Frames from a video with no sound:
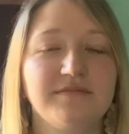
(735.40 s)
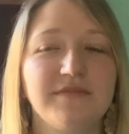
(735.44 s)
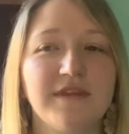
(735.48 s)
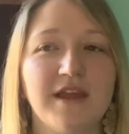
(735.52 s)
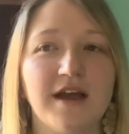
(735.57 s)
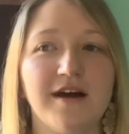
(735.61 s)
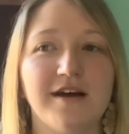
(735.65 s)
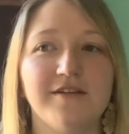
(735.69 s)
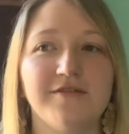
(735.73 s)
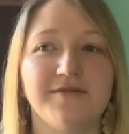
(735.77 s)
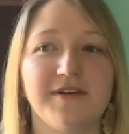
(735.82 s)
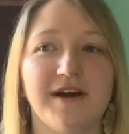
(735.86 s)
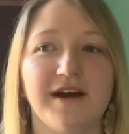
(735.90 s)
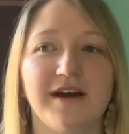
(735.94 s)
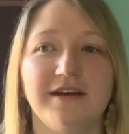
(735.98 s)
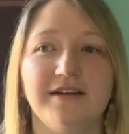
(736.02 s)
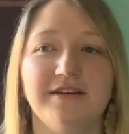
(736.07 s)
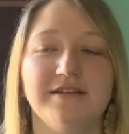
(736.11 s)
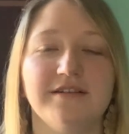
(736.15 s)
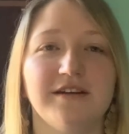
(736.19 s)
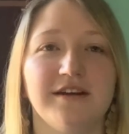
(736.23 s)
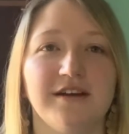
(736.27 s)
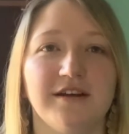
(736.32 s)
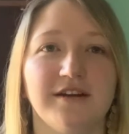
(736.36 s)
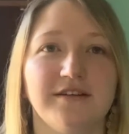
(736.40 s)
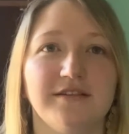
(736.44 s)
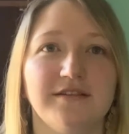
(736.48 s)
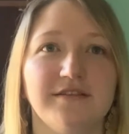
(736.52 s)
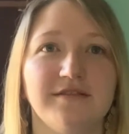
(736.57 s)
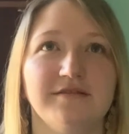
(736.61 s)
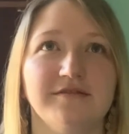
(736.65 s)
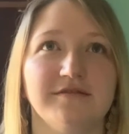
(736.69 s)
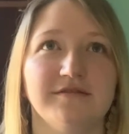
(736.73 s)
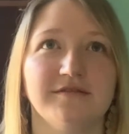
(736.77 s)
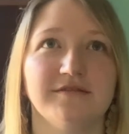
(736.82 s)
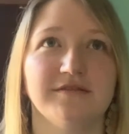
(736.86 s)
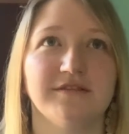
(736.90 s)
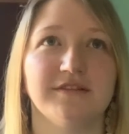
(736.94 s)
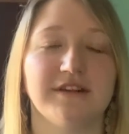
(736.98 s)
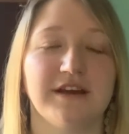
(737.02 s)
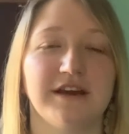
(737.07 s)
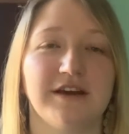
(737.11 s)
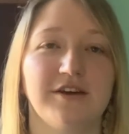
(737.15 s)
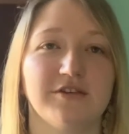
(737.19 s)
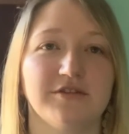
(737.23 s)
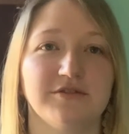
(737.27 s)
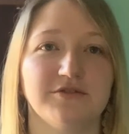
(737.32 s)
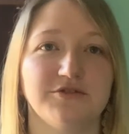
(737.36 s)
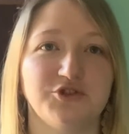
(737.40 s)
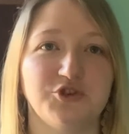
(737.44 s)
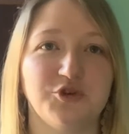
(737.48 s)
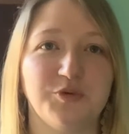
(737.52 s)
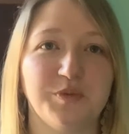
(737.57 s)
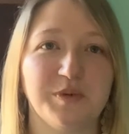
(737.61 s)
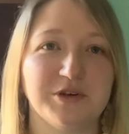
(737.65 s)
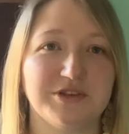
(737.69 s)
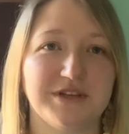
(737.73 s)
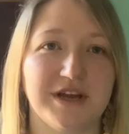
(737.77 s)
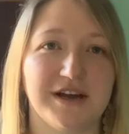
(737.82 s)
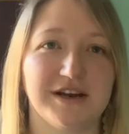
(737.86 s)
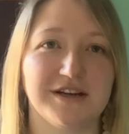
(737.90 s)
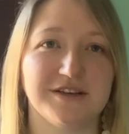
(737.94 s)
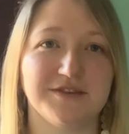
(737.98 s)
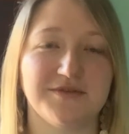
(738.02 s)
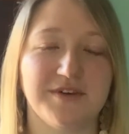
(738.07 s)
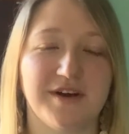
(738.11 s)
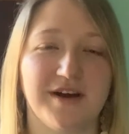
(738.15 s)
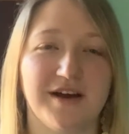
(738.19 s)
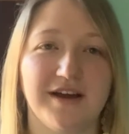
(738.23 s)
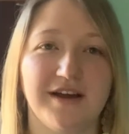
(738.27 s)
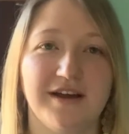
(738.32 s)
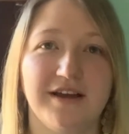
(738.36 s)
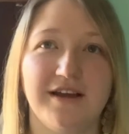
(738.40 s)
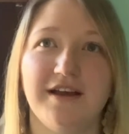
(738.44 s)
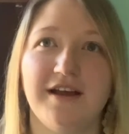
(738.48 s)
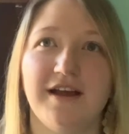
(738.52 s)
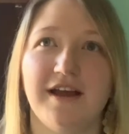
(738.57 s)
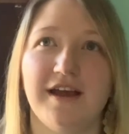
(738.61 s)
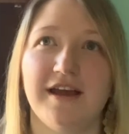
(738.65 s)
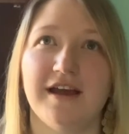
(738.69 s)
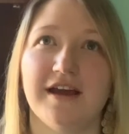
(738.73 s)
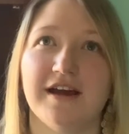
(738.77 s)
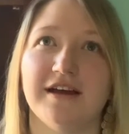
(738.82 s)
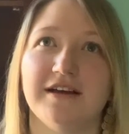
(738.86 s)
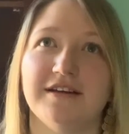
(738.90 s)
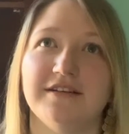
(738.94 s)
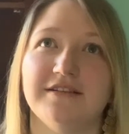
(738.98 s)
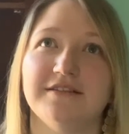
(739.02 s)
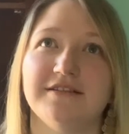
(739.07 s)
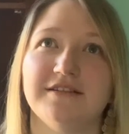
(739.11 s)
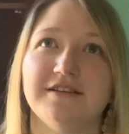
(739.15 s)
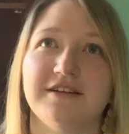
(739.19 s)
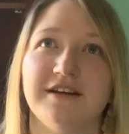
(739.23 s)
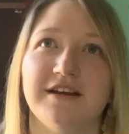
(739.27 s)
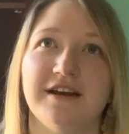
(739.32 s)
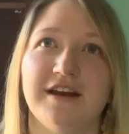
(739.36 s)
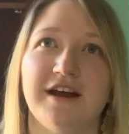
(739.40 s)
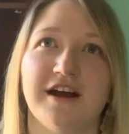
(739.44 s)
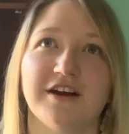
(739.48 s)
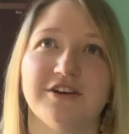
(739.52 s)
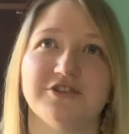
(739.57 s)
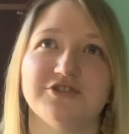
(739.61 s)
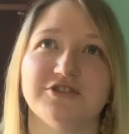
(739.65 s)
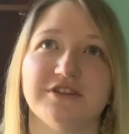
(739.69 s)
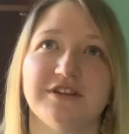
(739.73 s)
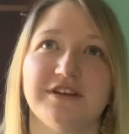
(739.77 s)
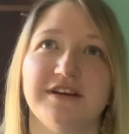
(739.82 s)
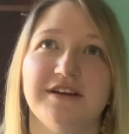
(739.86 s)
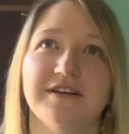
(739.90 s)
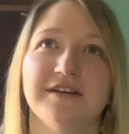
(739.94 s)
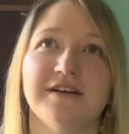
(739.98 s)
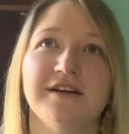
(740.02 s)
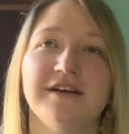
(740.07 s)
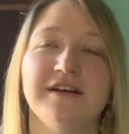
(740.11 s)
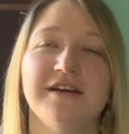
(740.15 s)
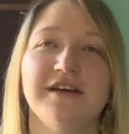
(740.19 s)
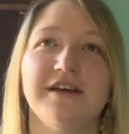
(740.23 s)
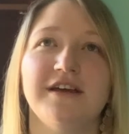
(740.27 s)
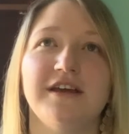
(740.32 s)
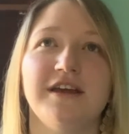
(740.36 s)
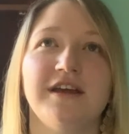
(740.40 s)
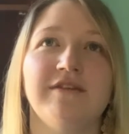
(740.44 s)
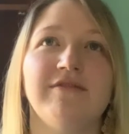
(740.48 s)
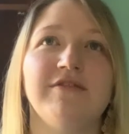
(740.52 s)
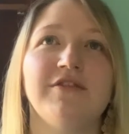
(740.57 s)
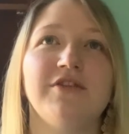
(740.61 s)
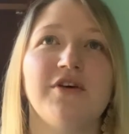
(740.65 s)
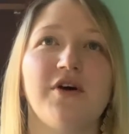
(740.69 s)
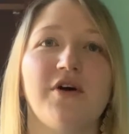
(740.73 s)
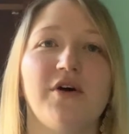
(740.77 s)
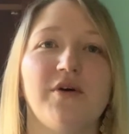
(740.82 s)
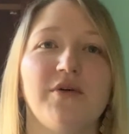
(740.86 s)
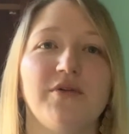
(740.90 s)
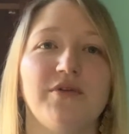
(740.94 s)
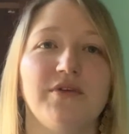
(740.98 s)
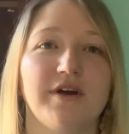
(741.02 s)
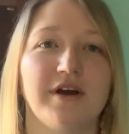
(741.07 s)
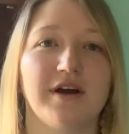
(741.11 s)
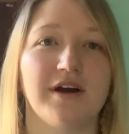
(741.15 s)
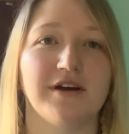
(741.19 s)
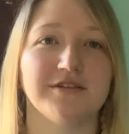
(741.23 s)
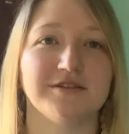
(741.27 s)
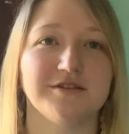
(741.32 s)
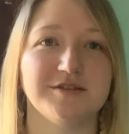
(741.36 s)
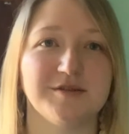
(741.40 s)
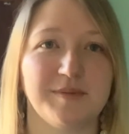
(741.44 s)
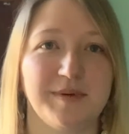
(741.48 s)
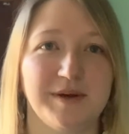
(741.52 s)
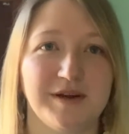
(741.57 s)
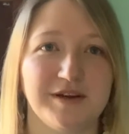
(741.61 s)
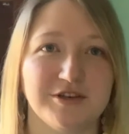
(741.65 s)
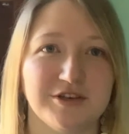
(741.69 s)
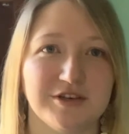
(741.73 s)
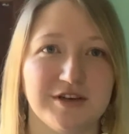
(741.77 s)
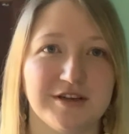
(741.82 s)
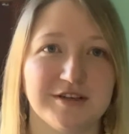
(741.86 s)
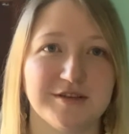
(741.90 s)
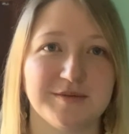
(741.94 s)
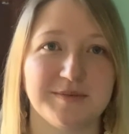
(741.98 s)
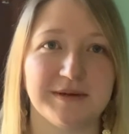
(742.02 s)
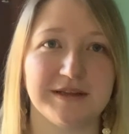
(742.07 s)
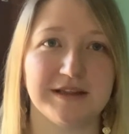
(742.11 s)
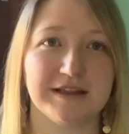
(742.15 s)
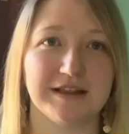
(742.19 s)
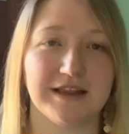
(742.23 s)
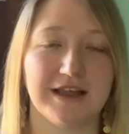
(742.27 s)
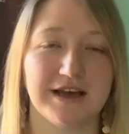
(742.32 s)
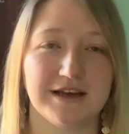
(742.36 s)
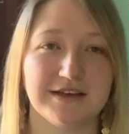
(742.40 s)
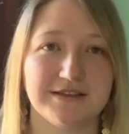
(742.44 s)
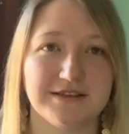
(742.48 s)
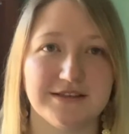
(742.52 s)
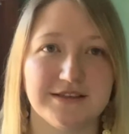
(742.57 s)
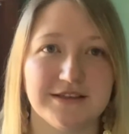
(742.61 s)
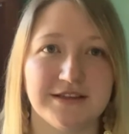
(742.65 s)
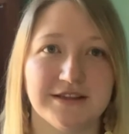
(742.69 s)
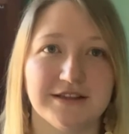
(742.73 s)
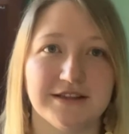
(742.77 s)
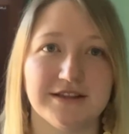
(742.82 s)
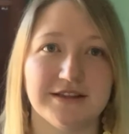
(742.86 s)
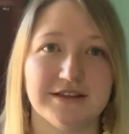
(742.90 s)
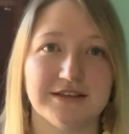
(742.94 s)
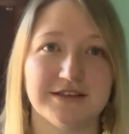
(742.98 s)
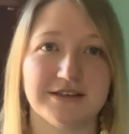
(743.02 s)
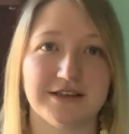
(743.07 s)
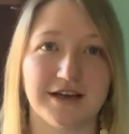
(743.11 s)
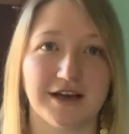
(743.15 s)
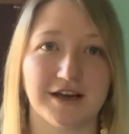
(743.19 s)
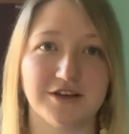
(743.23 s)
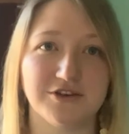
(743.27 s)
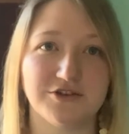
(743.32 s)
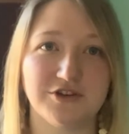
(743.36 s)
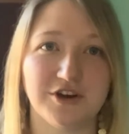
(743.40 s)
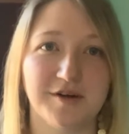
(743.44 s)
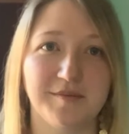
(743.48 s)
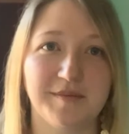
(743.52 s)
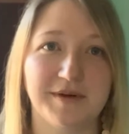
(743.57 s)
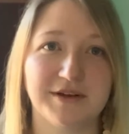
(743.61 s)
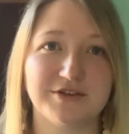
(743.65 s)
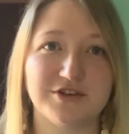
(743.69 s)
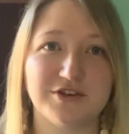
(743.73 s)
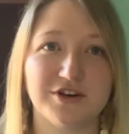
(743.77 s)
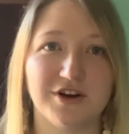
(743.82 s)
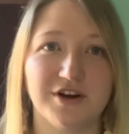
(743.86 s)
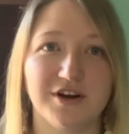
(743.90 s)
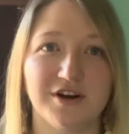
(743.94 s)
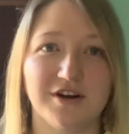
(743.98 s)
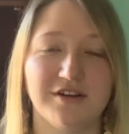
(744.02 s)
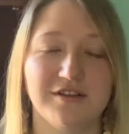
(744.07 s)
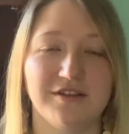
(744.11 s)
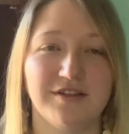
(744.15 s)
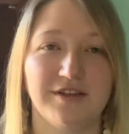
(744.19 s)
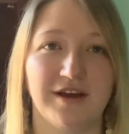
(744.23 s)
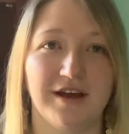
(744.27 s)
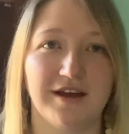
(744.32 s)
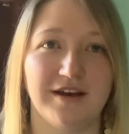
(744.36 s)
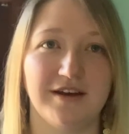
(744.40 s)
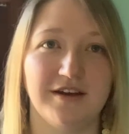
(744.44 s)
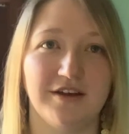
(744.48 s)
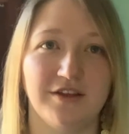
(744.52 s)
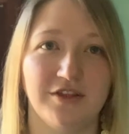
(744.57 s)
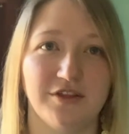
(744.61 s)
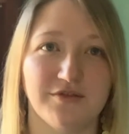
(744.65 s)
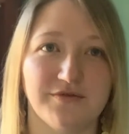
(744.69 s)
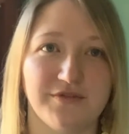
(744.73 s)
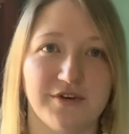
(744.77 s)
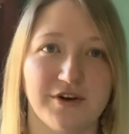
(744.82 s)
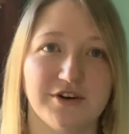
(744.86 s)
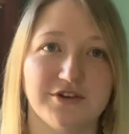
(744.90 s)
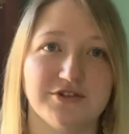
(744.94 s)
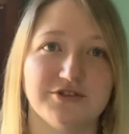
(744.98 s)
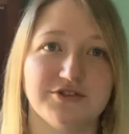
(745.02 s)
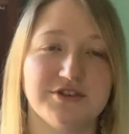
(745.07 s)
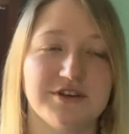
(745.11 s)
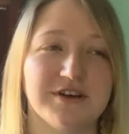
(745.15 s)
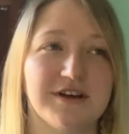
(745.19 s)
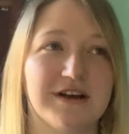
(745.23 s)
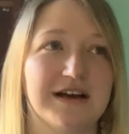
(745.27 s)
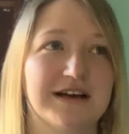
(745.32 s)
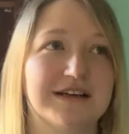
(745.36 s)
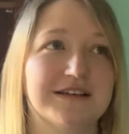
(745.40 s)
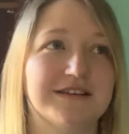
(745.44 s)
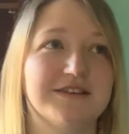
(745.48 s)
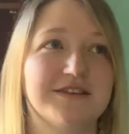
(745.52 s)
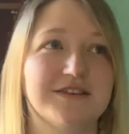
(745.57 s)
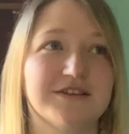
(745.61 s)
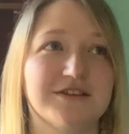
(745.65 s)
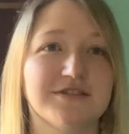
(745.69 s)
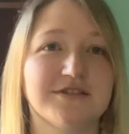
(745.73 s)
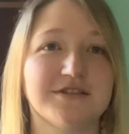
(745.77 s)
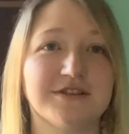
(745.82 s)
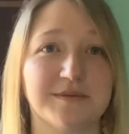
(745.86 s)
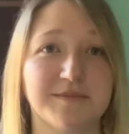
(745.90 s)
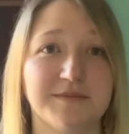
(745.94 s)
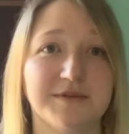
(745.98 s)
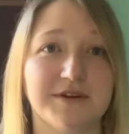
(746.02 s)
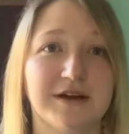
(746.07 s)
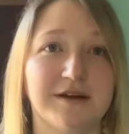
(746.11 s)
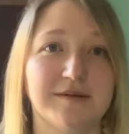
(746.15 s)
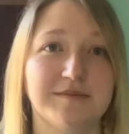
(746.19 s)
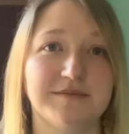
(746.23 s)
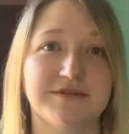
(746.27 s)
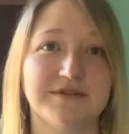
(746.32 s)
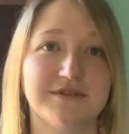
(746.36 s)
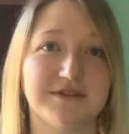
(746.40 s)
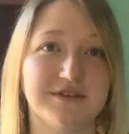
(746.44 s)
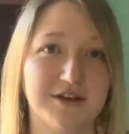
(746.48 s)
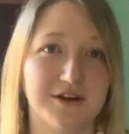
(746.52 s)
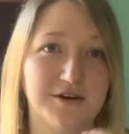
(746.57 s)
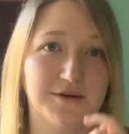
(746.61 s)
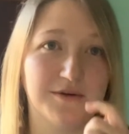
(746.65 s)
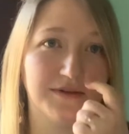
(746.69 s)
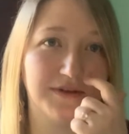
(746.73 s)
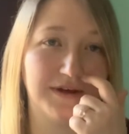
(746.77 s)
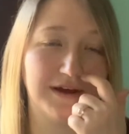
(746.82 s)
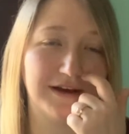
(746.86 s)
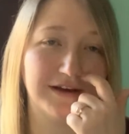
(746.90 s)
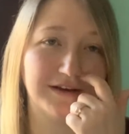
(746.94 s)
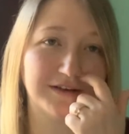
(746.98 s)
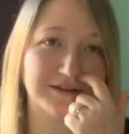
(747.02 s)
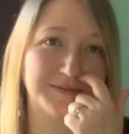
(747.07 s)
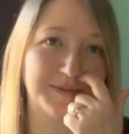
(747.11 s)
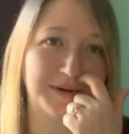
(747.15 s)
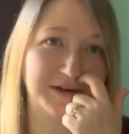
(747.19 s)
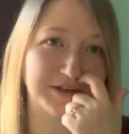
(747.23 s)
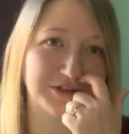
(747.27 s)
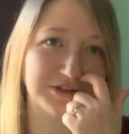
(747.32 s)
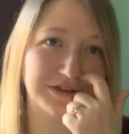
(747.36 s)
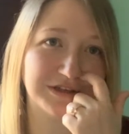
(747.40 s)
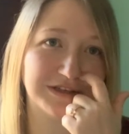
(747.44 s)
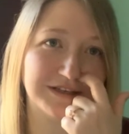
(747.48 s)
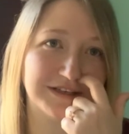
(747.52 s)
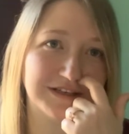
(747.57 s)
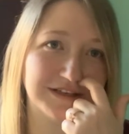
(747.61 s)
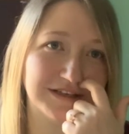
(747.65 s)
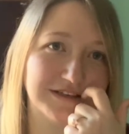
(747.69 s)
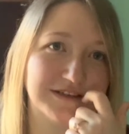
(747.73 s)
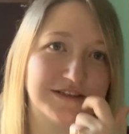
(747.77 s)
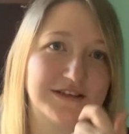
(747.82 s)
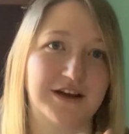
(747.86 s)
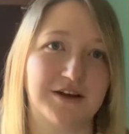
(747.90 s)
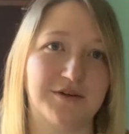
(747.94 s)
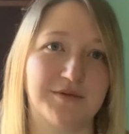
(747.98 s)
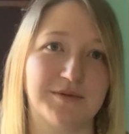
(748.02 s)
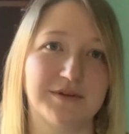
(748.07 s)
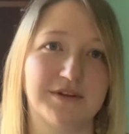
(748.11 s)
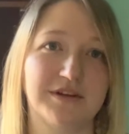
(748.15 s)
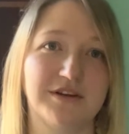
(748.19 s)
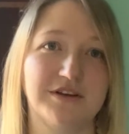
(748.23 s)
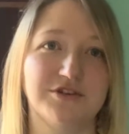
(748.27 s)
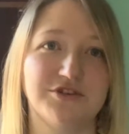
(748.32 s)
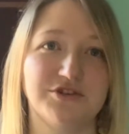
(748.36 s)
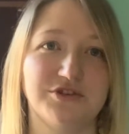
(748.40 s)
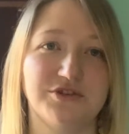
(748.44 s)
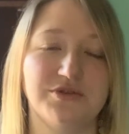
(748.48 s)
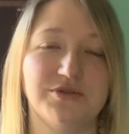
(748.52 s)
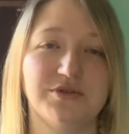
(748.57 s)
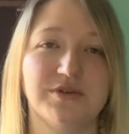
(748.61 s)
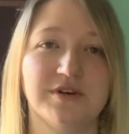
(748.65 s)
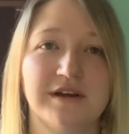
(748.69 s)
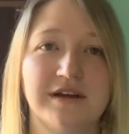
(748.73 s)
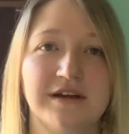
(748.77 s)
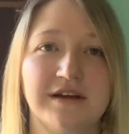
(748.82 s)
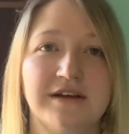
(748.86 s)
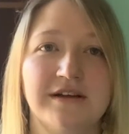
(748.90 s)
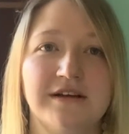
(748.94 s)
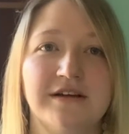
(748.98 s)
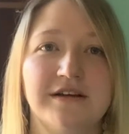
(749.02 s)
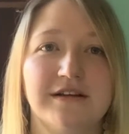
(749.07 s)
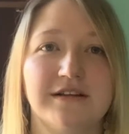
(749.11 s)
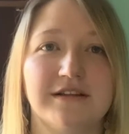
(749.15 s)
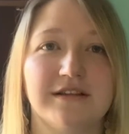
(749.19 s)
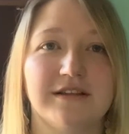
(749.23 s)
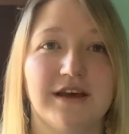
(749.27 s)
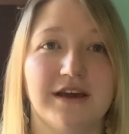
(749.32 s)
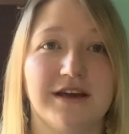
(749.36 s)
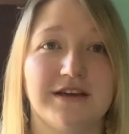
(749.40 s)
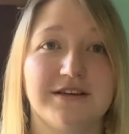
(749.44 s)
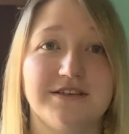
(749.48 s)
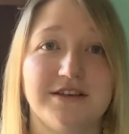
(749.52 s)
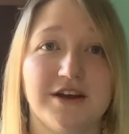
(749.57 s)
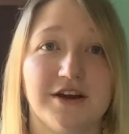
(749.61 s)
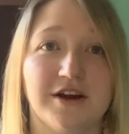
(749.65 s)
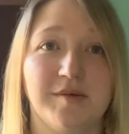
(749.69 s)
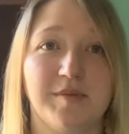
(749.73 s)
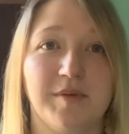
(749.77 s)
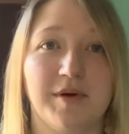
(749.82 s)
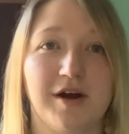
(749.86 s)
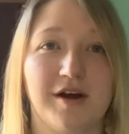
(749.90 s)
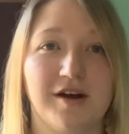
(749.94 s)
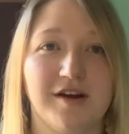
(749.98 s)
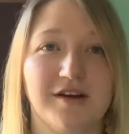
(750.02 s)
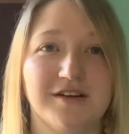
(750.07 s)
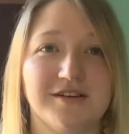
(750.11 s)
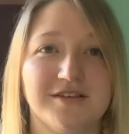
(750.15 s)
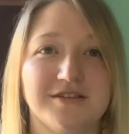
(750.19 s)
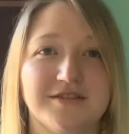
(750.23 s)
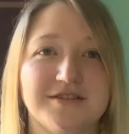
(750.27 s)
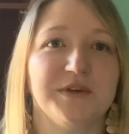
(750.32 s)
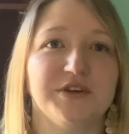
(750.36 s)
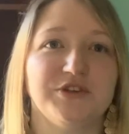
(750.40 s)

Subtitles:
I find it like super satisfying, and it actually, even though the constipation has been less in the second trimester than in the first, I still sometimes deal with it, especially since I really do like dairy products.